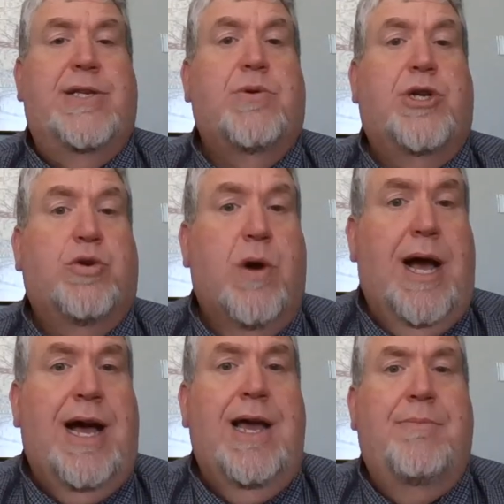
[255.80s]
These were
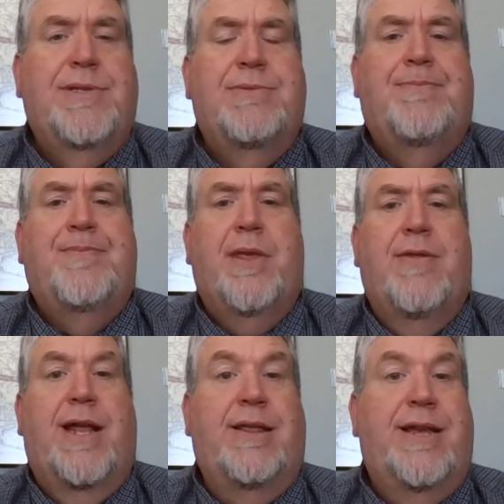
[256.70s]
tribes
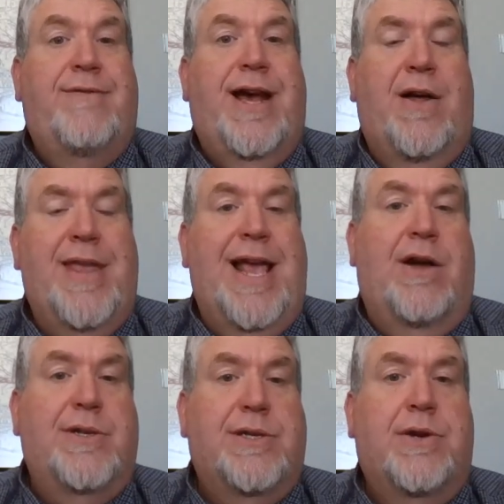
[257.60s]
that lived on the
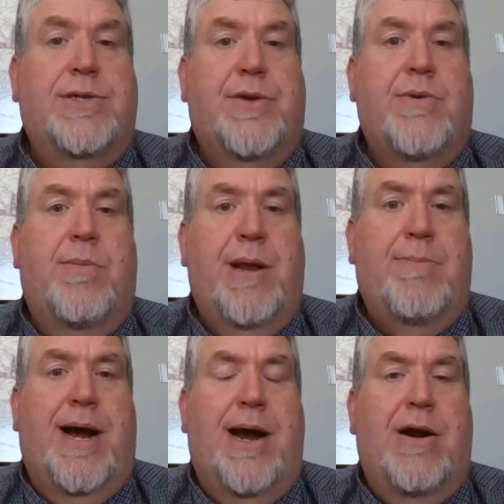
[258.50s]
outskirts of the Roman
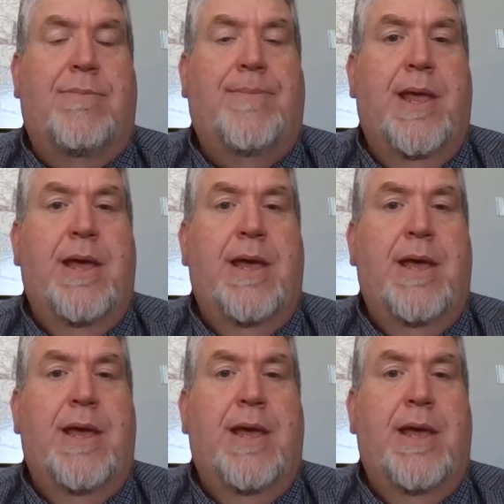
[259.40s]
Empire.